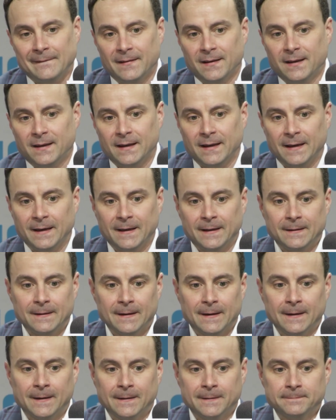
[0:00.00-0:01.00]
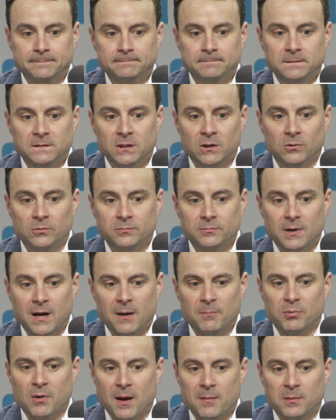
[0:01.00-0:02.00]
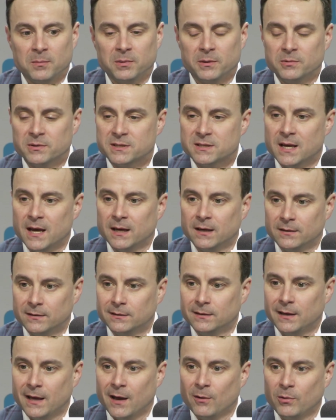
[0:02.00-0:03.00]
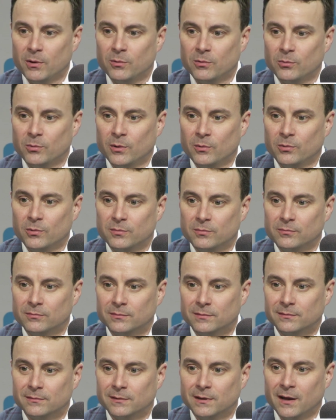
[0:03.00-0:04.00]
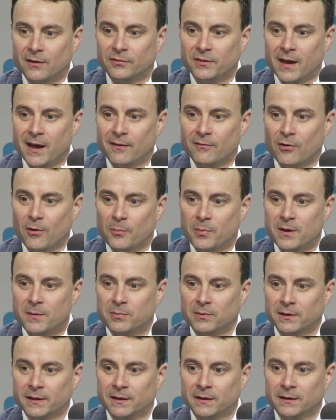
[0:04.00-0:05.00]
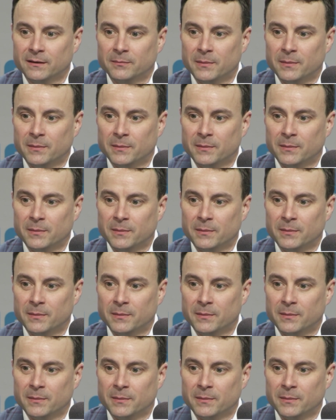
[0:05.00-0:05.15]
And, you know, I probably would say, yeah, we would love to have our people in here.